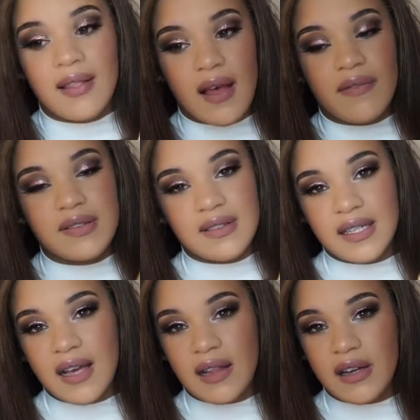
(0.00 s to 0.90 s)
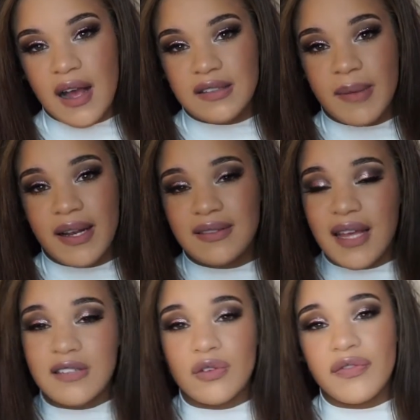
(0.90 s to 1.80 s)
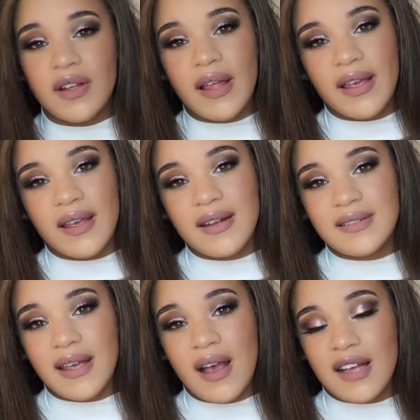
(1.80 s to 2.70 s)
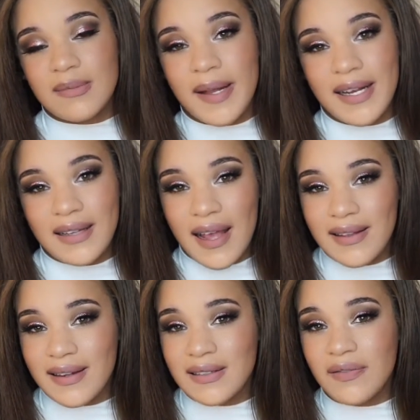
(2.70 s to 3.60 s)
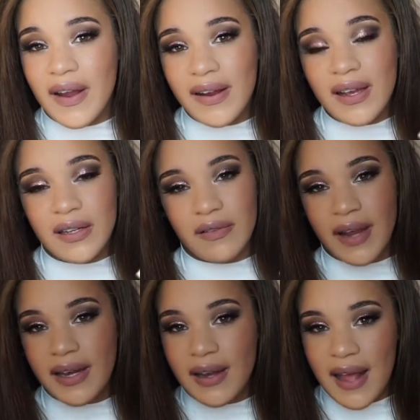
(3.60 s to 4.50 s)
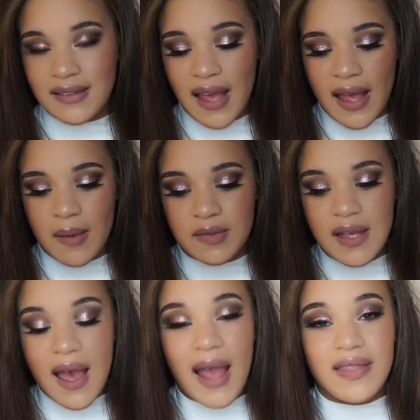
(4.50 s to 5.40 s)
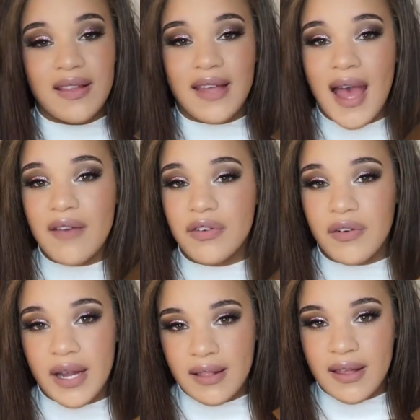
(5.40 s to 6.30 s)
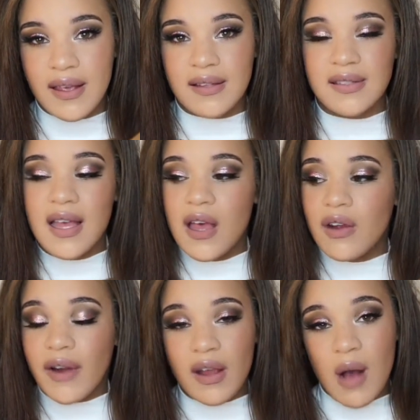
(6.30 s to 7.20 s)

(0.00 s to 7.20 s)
love City Color Cosmetics. I do feel like it is a cosmetic line that is very underrated at times. I think they have great things, great